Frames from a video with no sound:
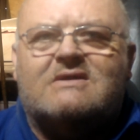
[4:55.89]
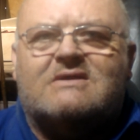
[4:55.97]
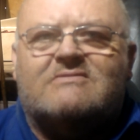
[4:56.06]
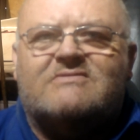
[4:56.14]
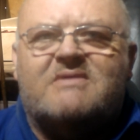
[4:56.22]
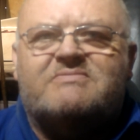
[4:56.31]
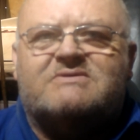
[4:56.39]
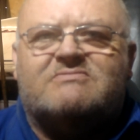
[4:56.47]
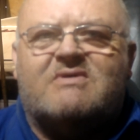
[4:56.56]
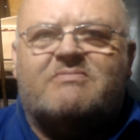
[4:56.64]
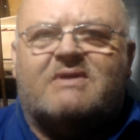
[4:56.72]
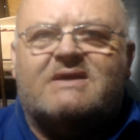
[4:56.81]
the ribs
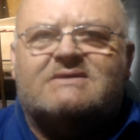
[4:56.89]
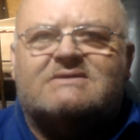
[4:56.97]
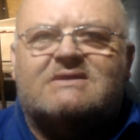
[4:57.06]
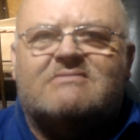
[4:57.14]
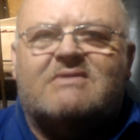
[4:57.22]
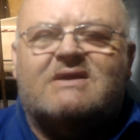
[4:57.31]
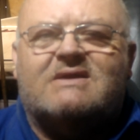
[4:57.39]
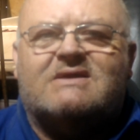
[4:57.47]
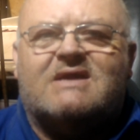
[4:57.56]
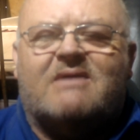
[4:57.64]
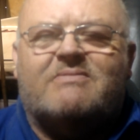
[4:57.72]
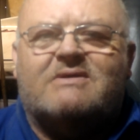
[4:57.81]
replaced in the main
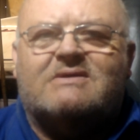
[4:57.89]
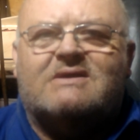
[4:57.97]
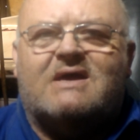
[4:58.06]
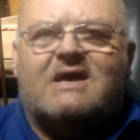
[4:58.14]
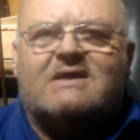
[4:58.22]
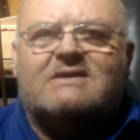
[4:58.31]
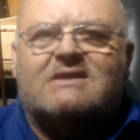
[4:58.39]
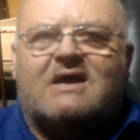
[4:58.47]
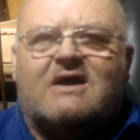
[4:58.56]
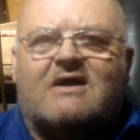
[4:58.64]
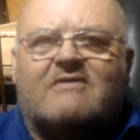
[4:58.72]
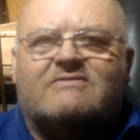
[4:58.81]
cabin and
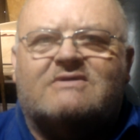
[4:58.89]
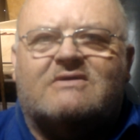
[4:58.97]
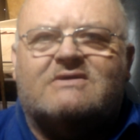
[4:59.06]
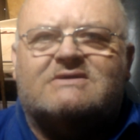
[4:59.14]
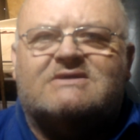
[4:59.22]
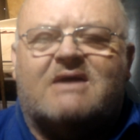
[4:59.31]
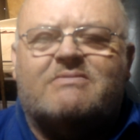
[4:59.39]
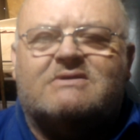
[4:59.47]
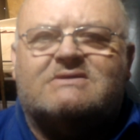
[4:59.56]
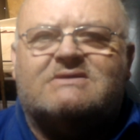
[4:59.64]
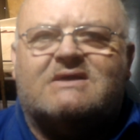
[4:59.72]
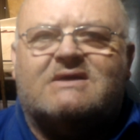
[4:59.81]
aft on the starboard
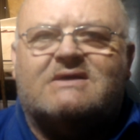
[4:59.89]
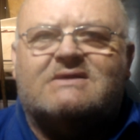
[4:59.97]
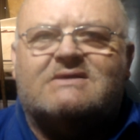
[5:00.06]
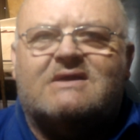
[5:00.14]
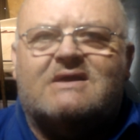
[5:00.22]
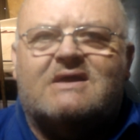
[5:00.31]
side,